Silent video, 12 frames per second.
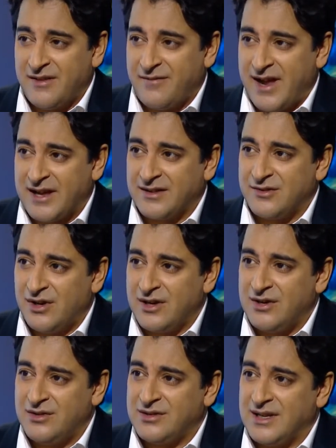the fact that
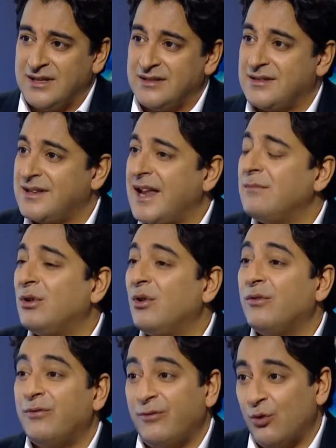drug use is stable
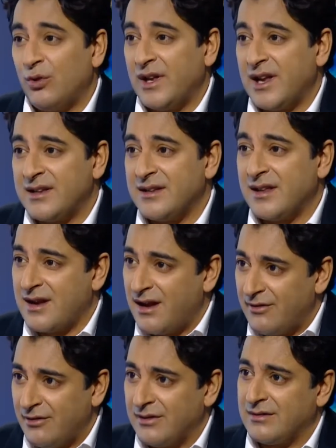or falling under the
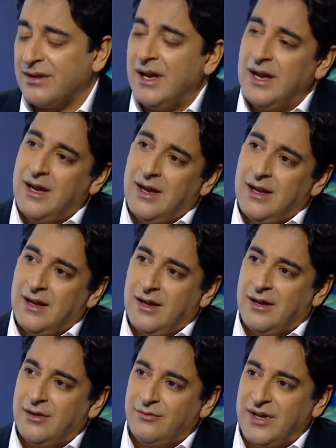current uh,